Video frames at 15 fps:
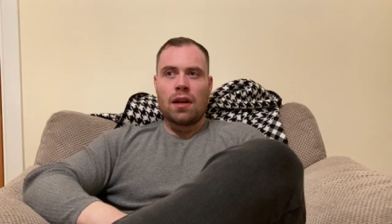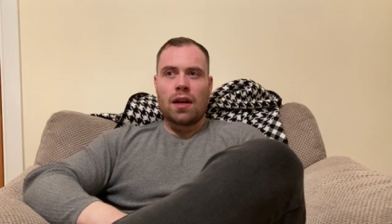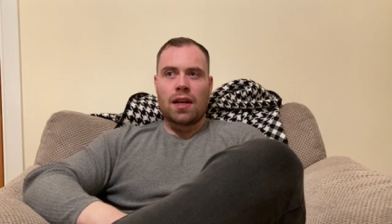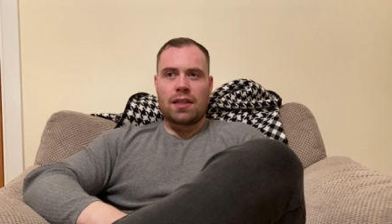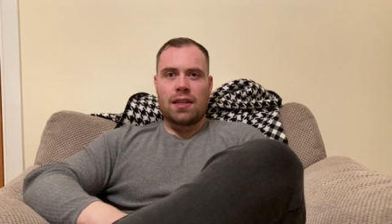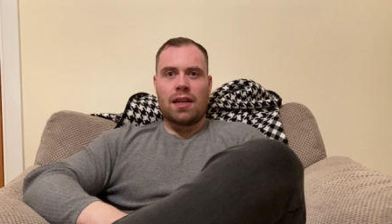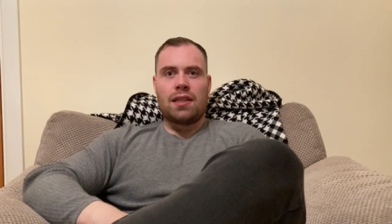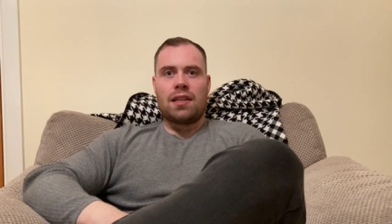At
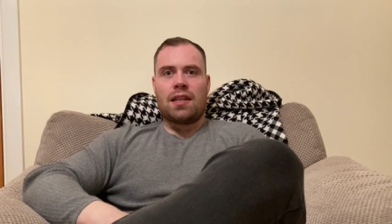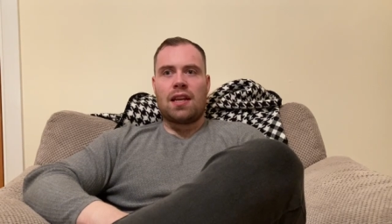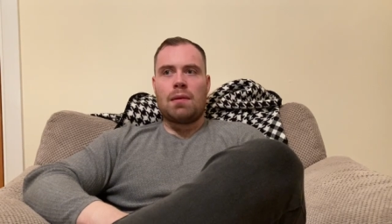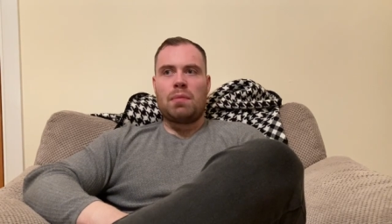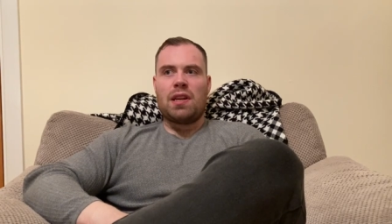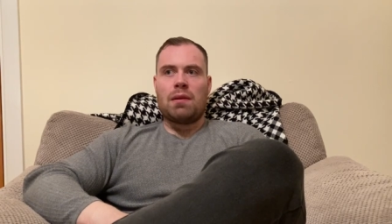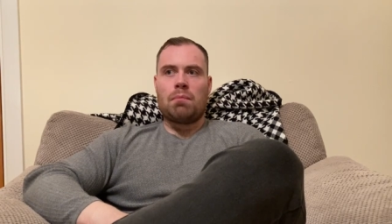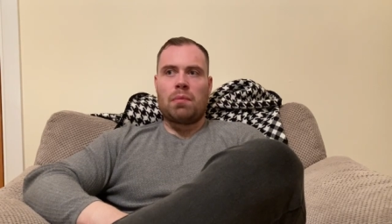the end of the day,
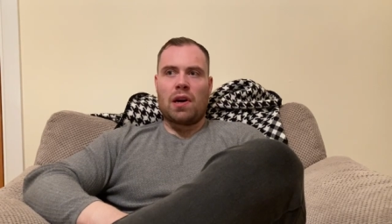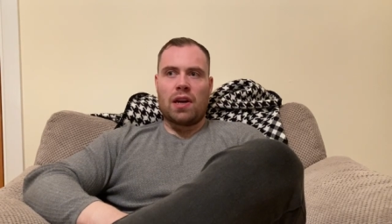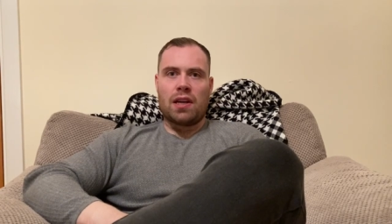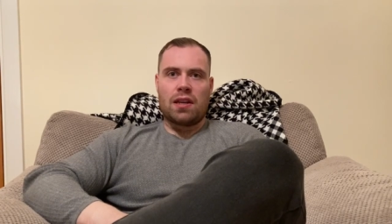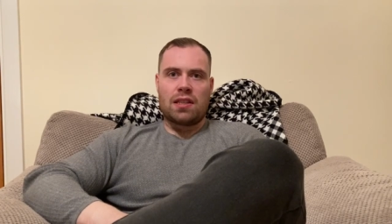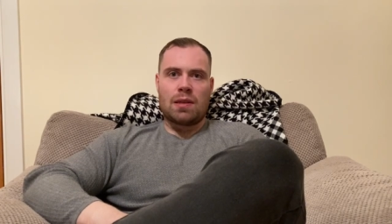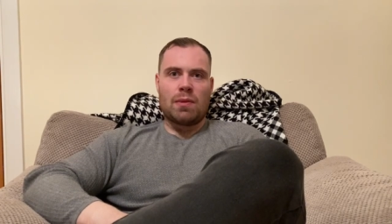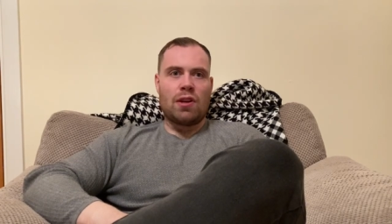being
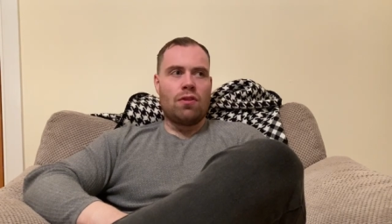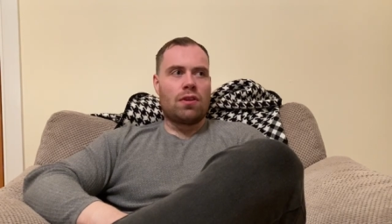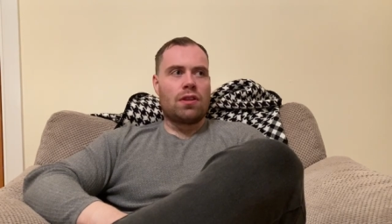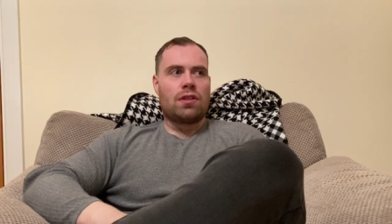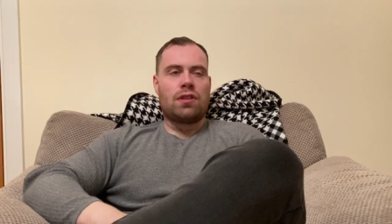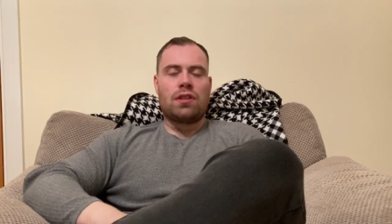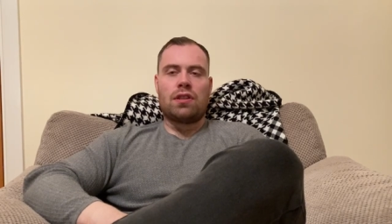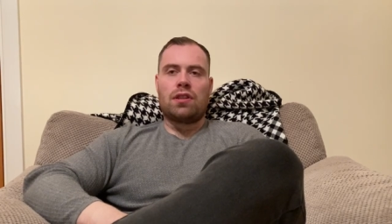biased. I mean, look
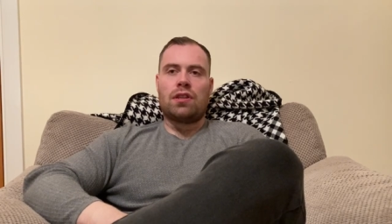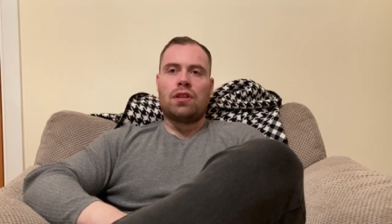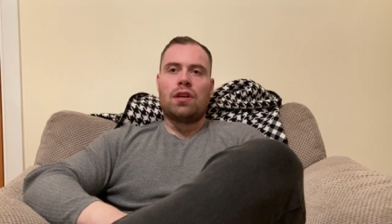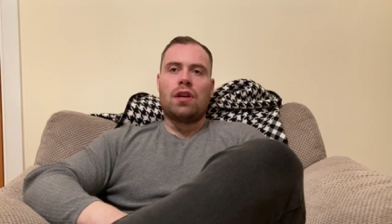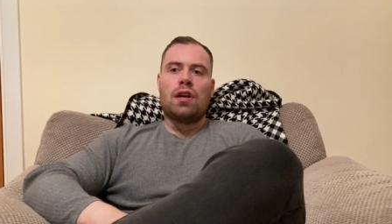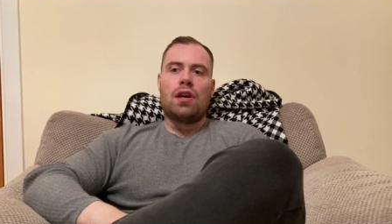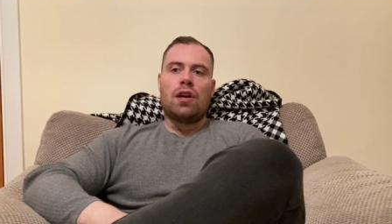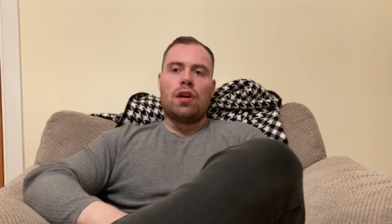at the
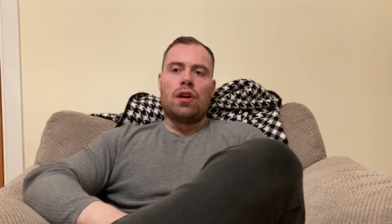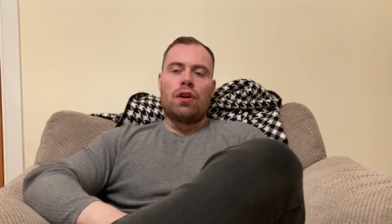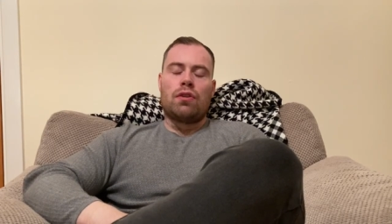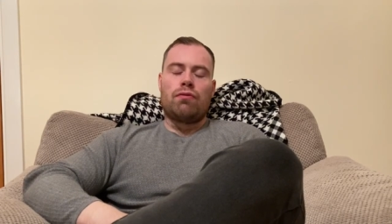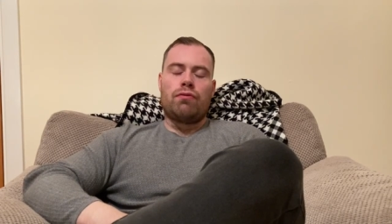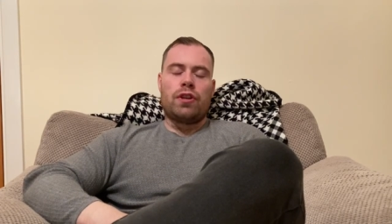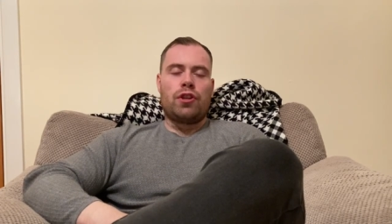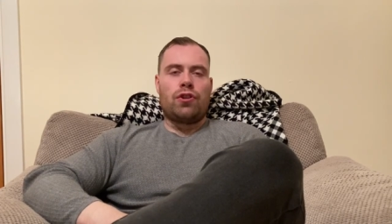
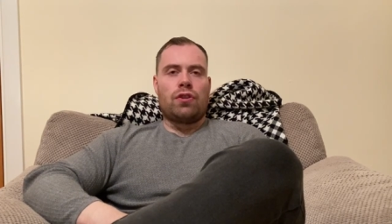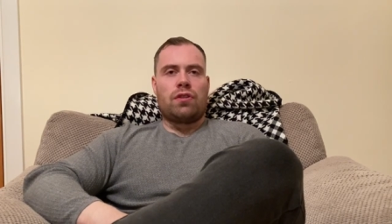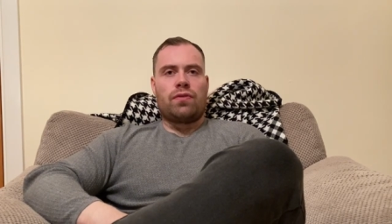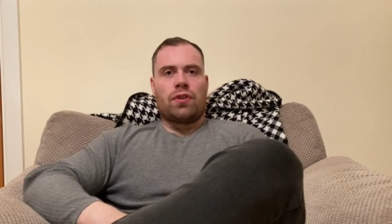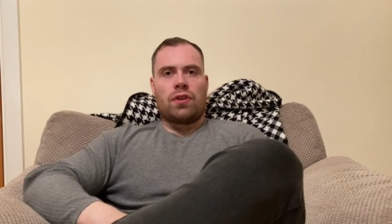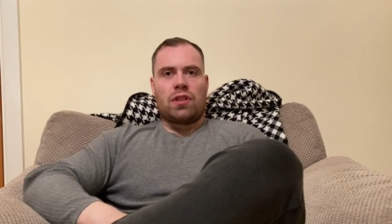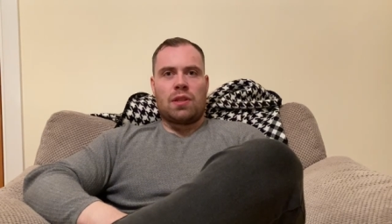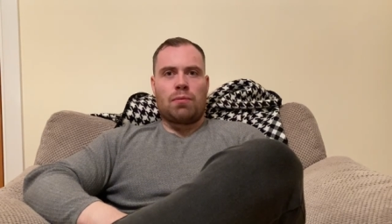Richards
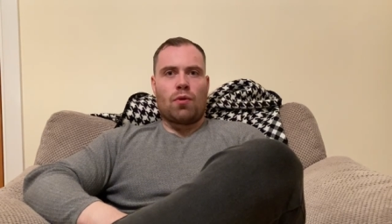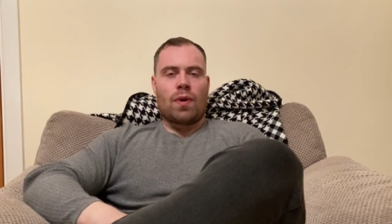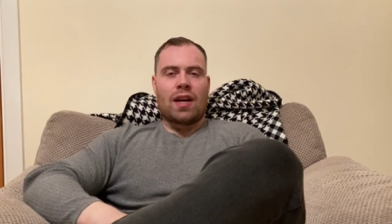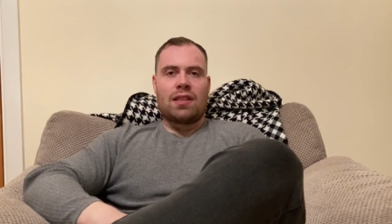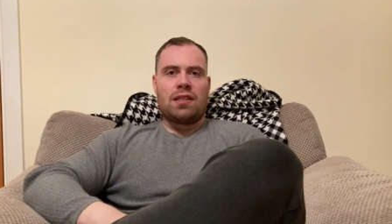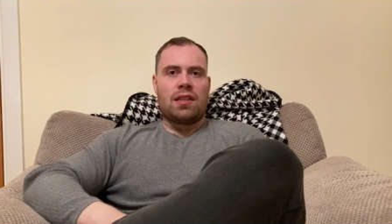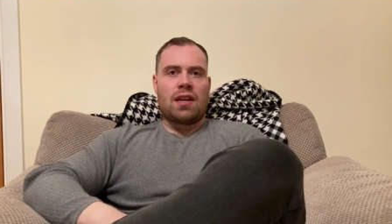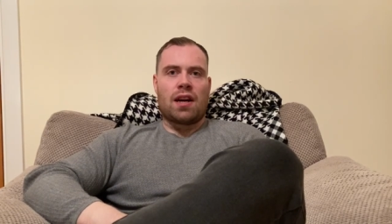versus
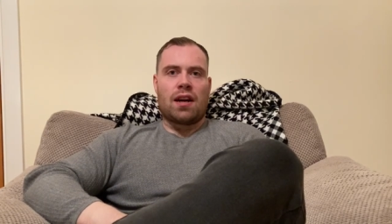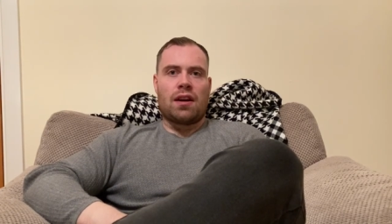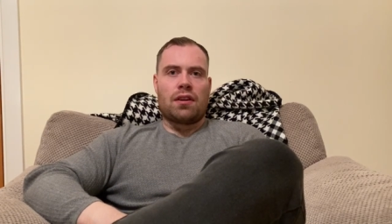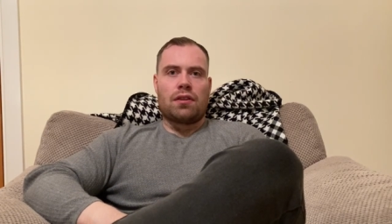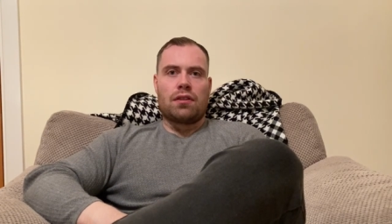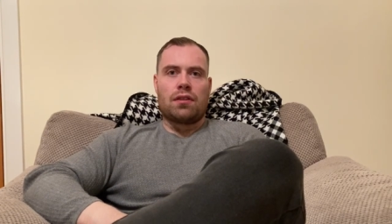Boazzi card.